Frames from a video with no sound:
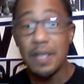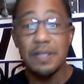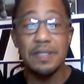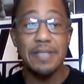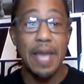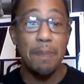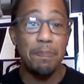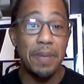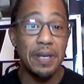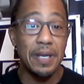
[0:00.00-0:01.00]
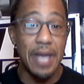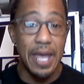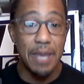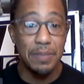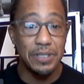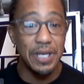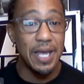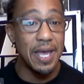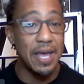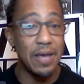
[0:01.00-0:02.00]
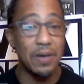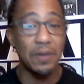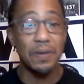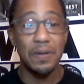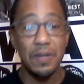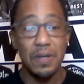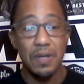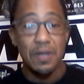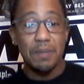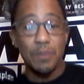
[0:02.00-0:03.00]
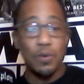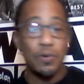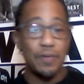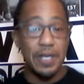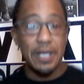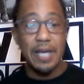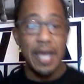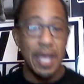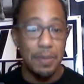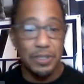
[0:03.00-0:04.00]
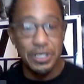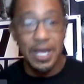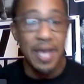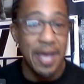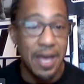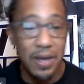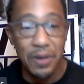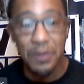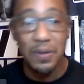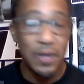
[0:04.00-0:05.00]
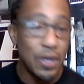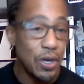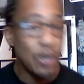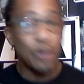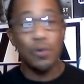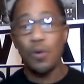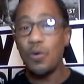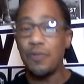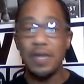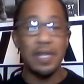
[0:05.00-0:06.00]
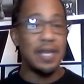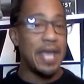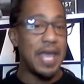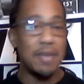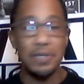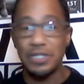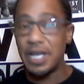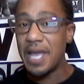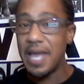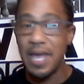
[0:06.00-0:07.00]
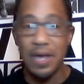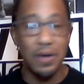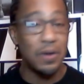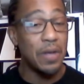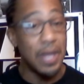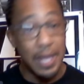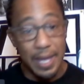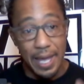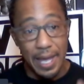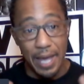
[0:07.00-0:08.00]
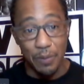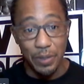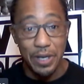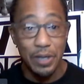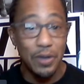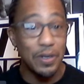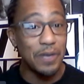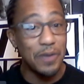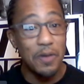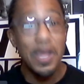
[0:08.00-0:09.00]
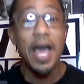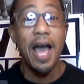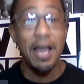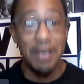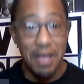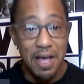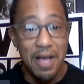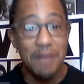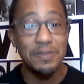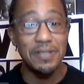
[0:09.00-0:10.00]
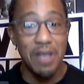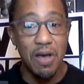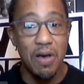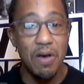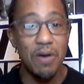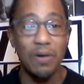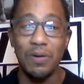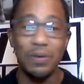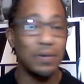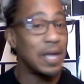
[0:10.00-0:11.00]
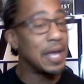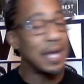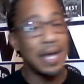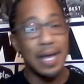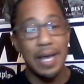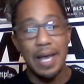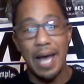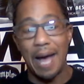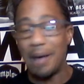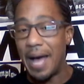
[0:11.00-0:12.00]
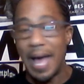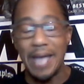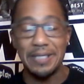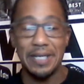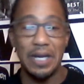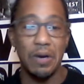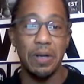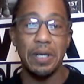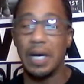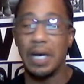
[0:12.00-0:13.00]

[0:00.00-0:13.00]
Step in the name of jail. Move in the name of jail. Groove in the name of jail. And when they get into a love song. I hate to hear it.